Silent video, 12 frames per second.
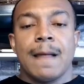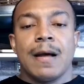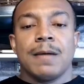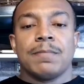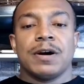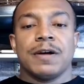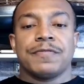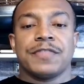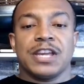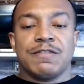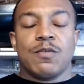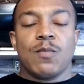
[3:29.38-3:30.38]
But
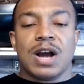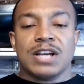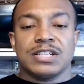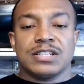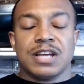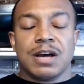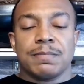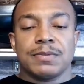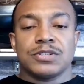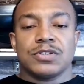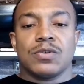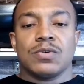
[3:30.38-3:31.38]
thank you for watching this
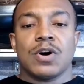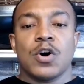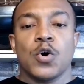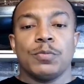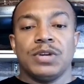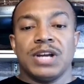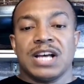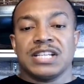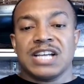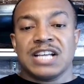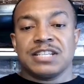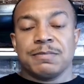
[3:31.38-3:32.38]
episode. I hope you guys
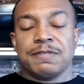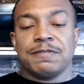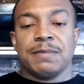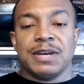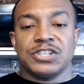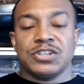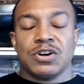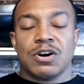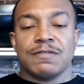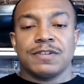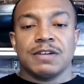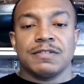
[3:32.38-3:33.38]
got some information
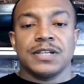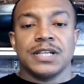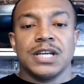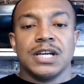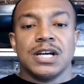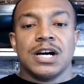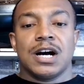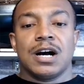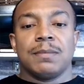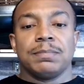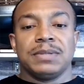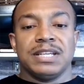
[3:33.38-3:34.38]
off of it.
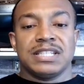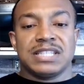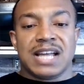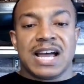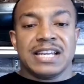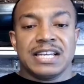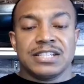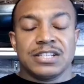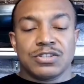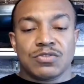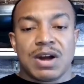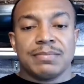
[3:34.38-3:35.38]
Please like and
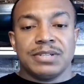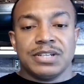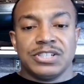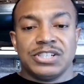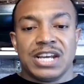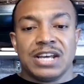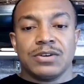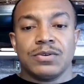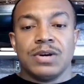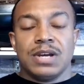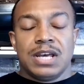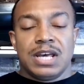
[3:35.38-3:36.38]
subscribe to the channel,
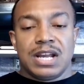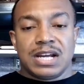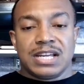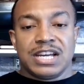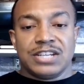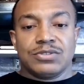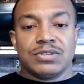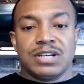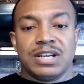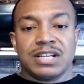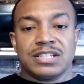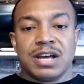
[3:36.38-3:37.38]
and I'll catch you on the
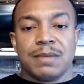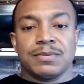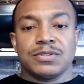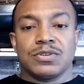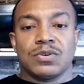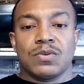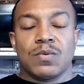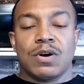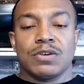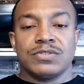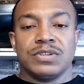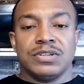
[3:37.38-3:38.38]
next episode of
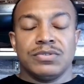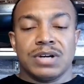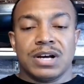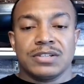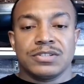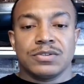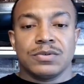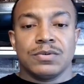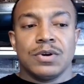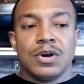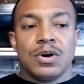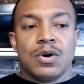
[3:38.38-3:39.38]
Wall Street The New Hustle.
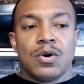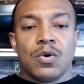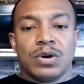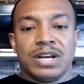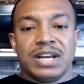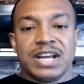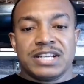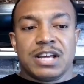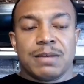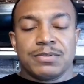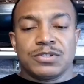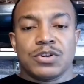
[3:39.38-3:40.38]
On the next
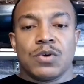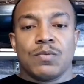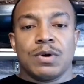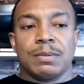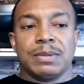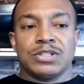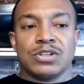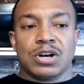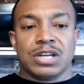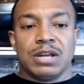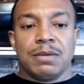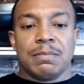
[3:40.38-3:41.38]
episode, we'll be
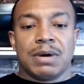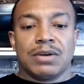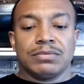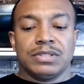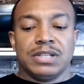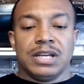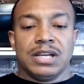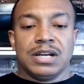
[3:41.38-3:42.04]
talking about the